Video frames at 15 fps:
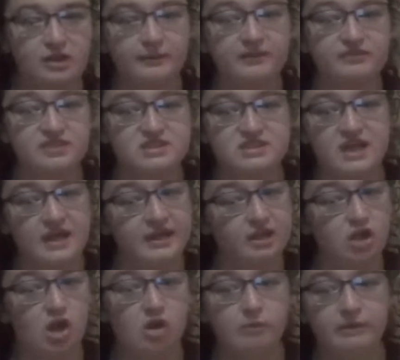bit of this on
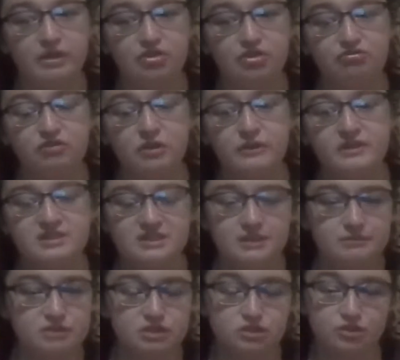and comb it through. It
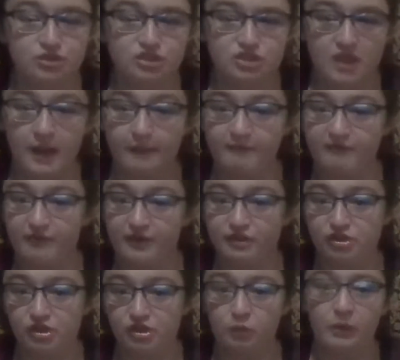seems to do the job
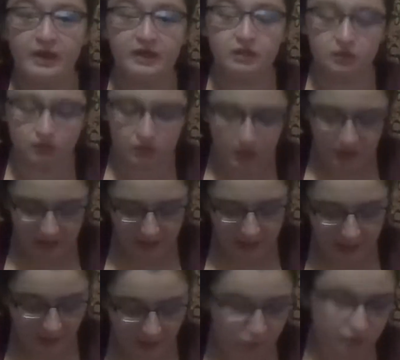fairly well.
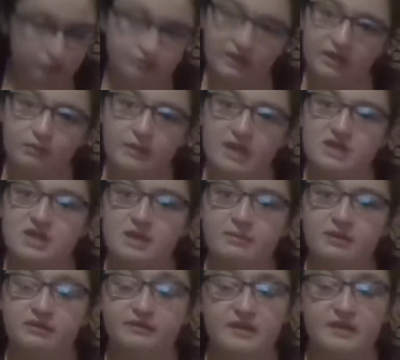I would recommend them,
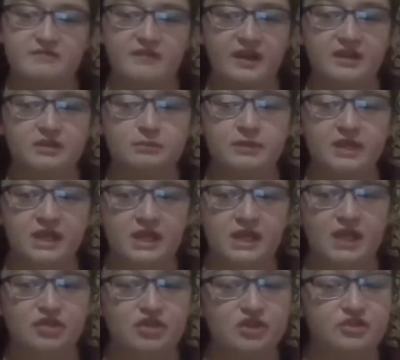and if I find them again,
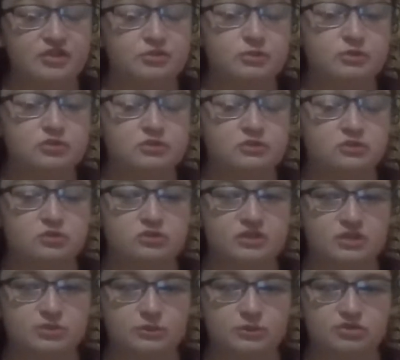I think this one
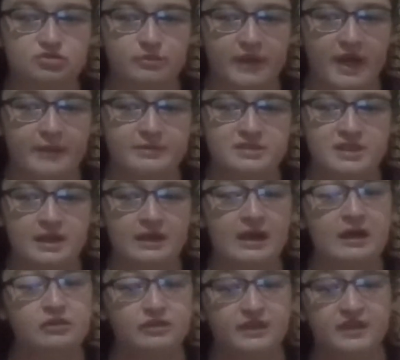was from Amazon.
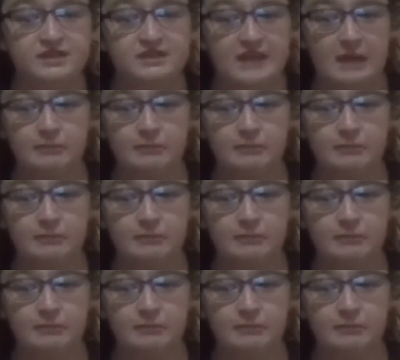I'll link it down